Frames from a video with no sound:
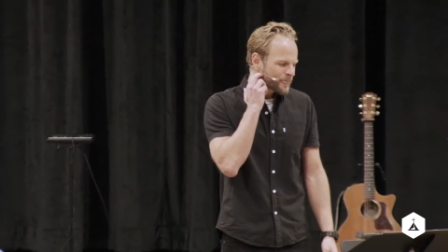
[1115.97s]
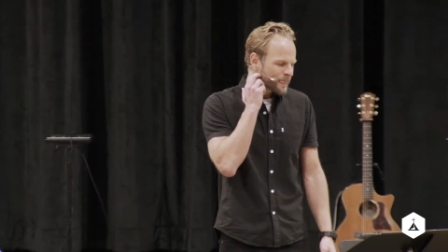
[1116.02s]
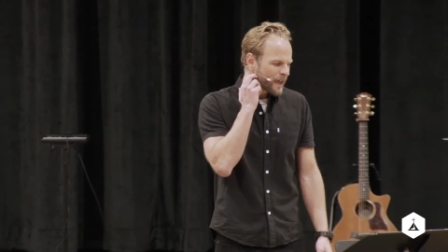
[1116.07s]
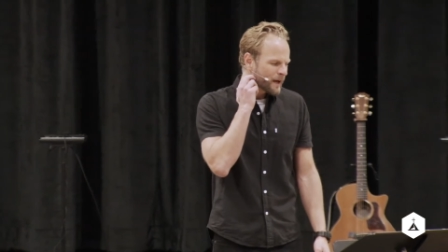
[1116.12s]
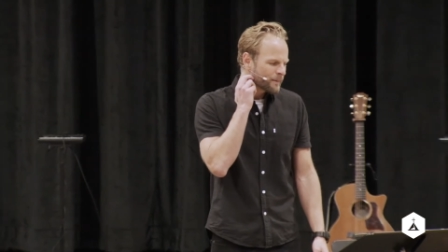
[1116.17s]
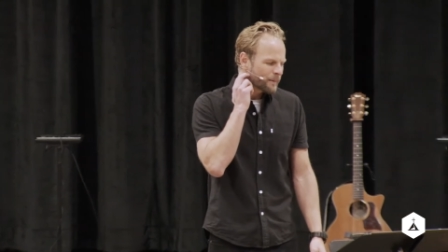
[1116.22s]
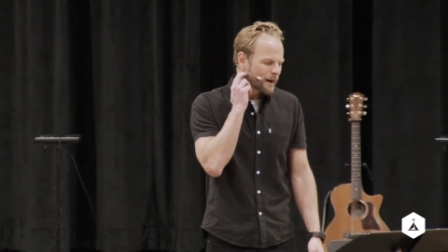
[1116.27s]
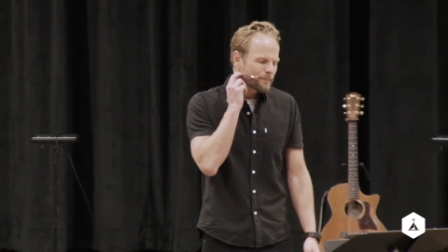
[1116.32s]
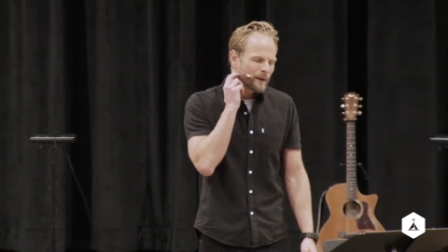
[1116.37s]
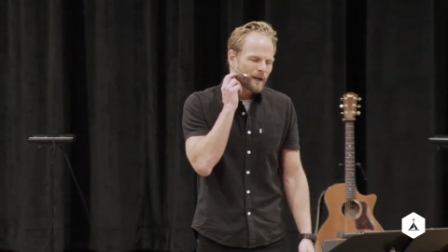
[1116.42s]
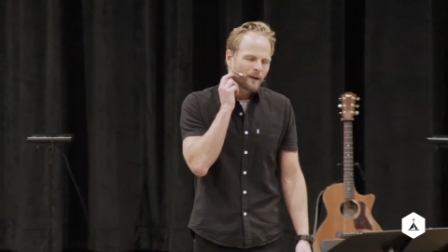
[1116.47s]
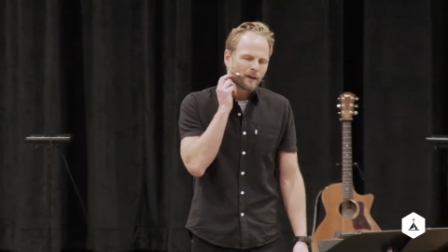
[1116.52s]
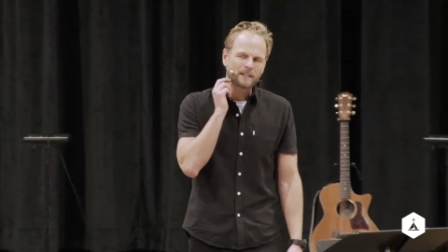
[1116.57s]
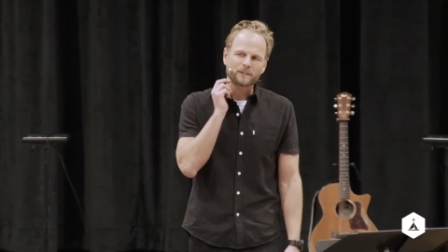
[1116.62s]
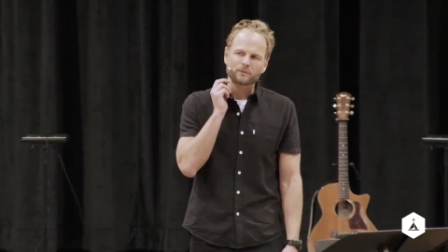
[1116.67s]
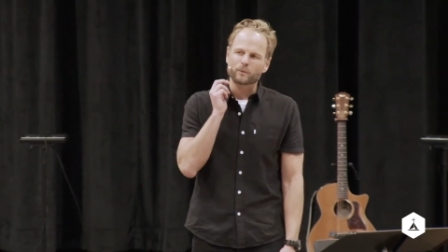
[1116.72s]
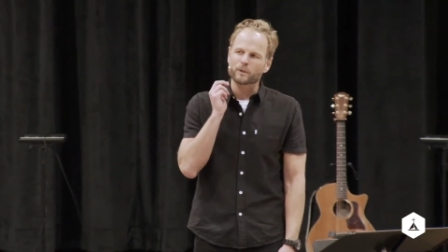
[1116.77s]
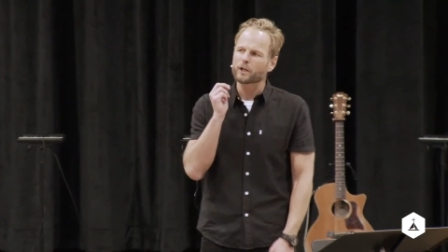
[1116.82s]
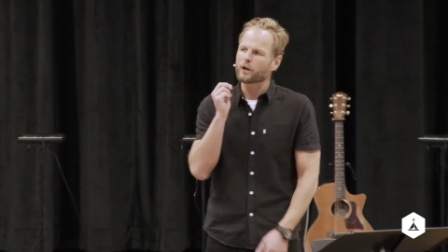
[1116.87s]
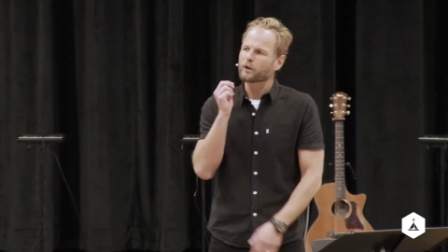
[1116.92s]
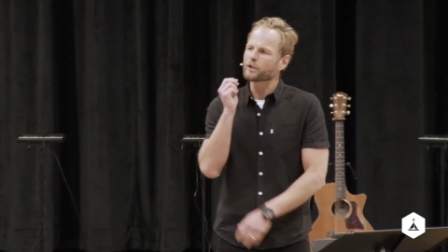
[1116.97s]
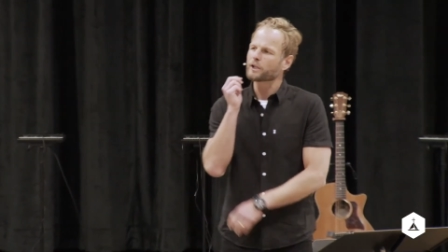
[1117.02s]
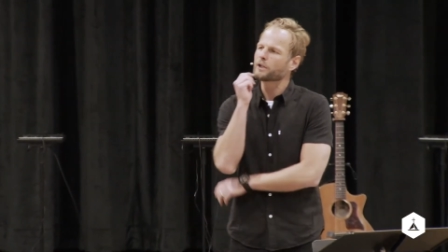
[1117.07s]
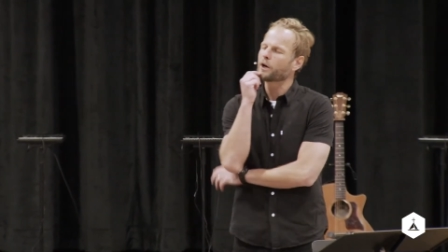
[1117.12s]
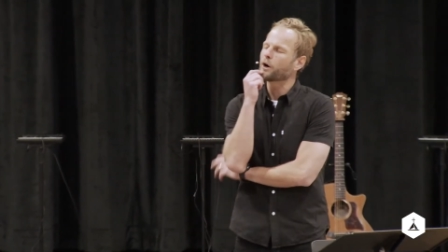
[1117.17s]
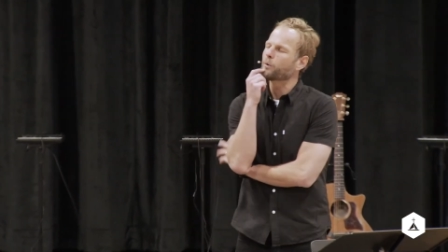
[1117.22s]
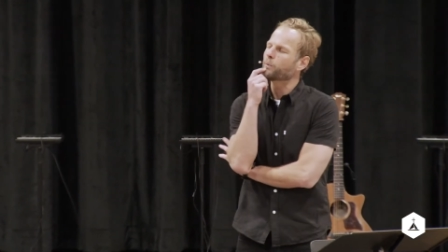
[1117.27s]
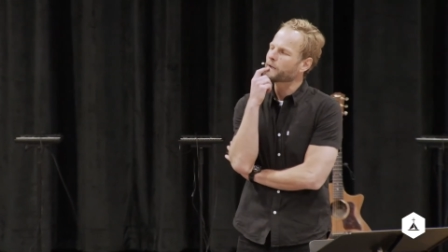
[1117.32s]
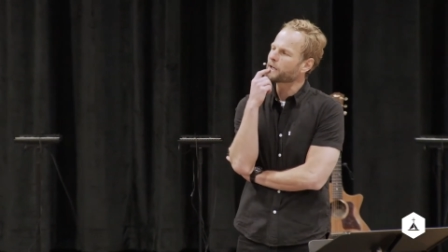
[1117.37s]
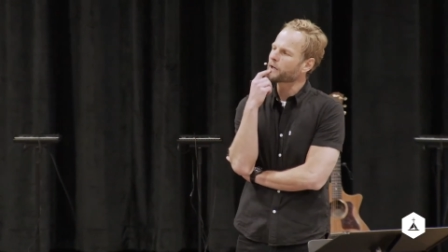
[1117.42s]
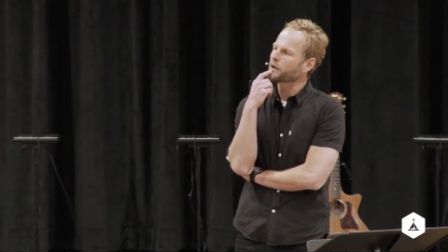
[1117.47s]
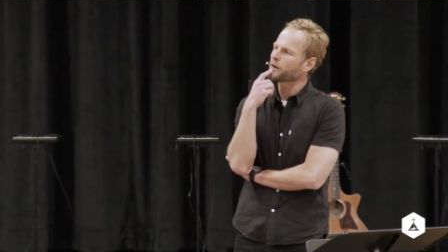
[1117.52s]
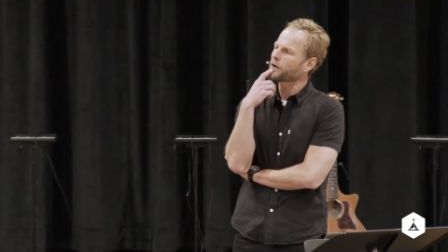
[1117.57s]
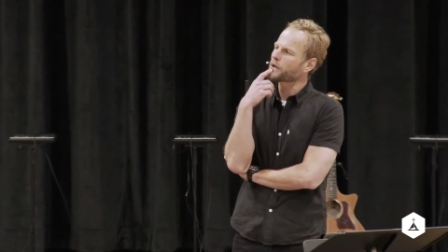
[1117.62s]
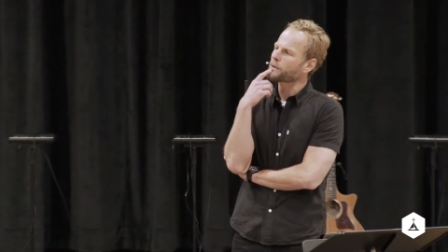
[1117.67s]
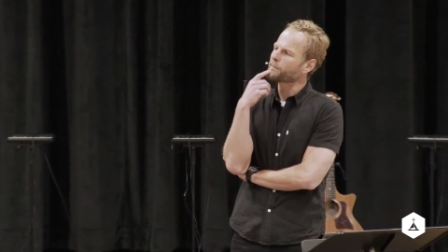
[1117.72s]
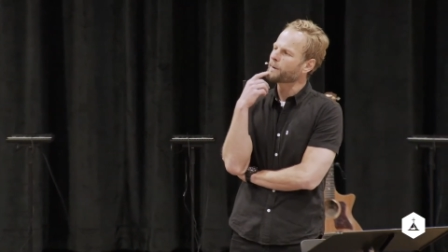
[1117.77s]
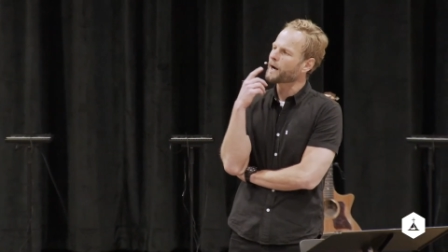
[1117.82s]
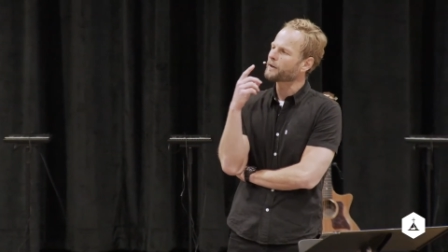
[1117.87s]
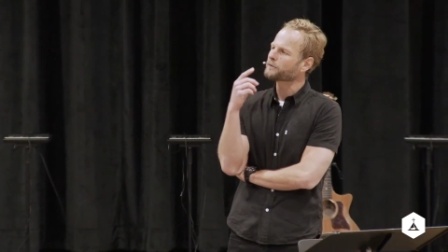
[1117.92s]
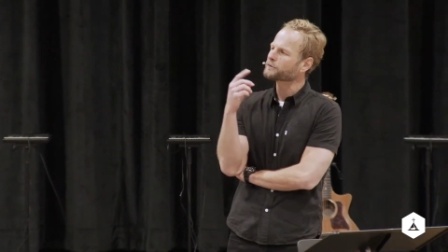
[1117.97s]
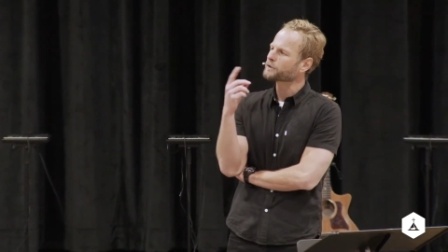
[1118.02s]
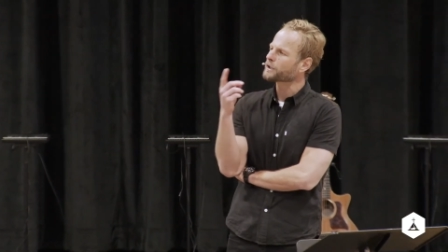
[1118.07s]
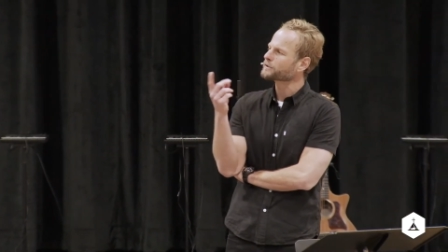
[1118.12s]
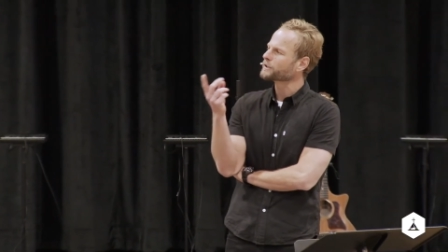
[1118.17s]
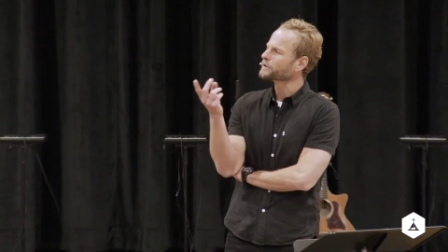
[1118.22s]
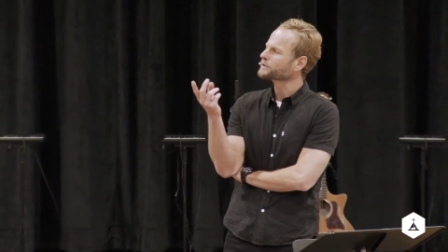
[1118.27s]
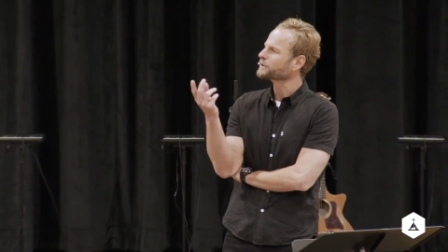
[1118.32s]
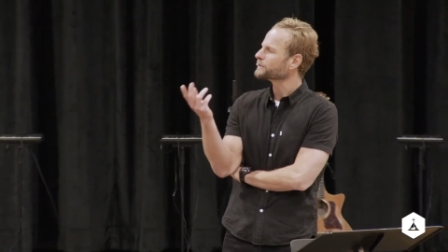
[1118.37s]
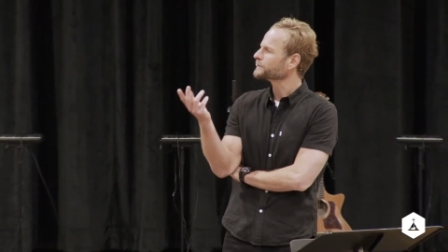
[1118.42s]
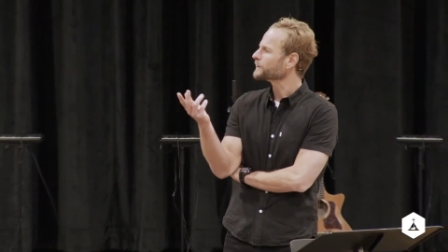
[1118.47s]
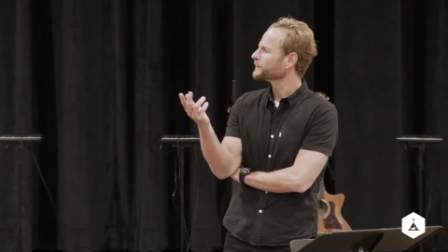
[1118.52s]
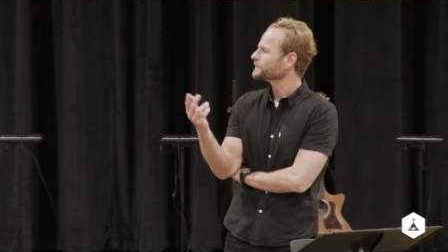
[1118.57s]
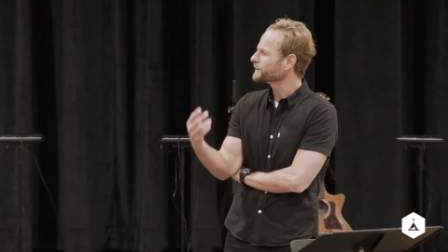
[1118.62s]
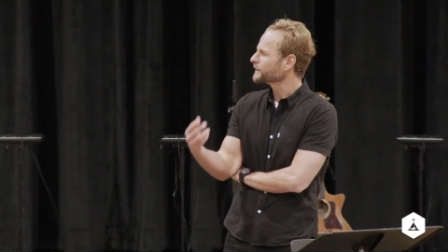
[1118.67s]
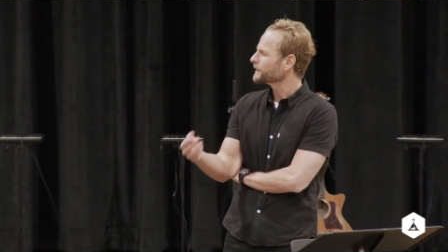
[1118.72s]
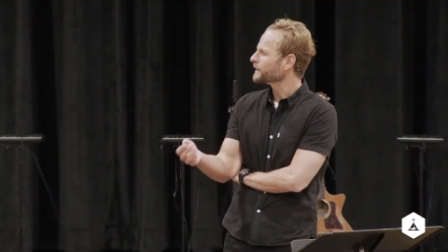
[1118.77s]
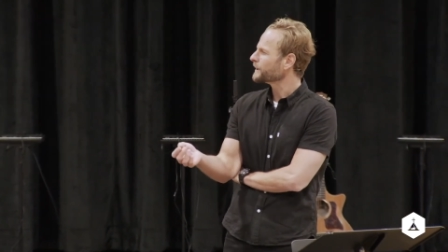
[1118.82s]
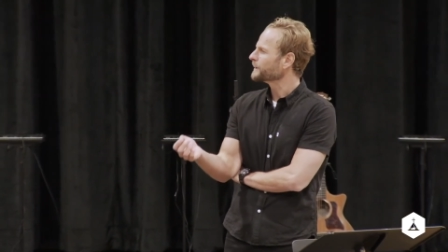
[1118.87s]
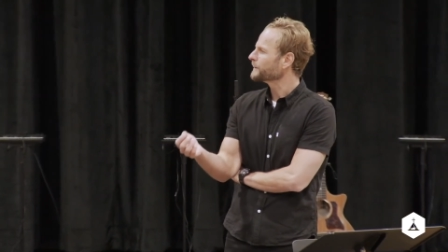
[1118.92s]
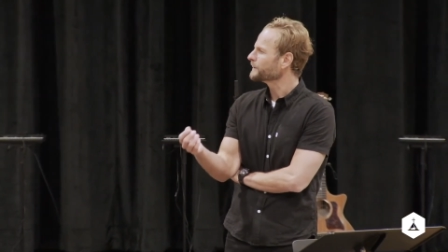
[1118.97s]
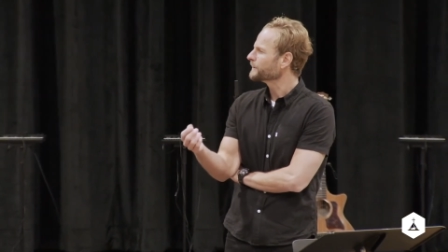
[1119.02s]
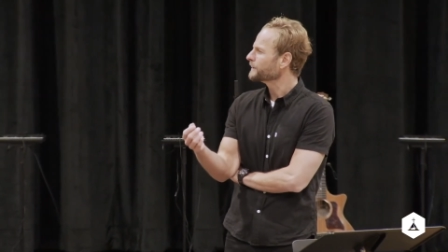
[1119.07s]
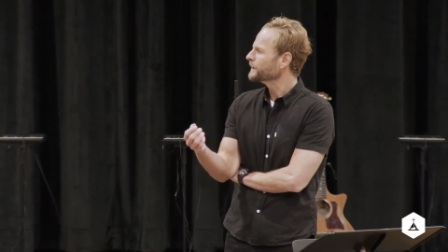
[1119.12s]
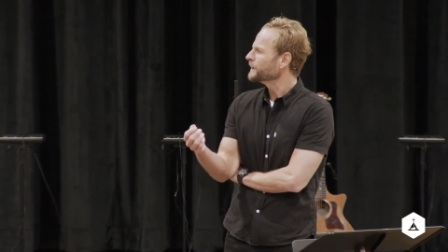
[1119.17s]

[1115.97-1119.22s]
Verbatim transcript: and my parents would go, You know, we heard about da da da da da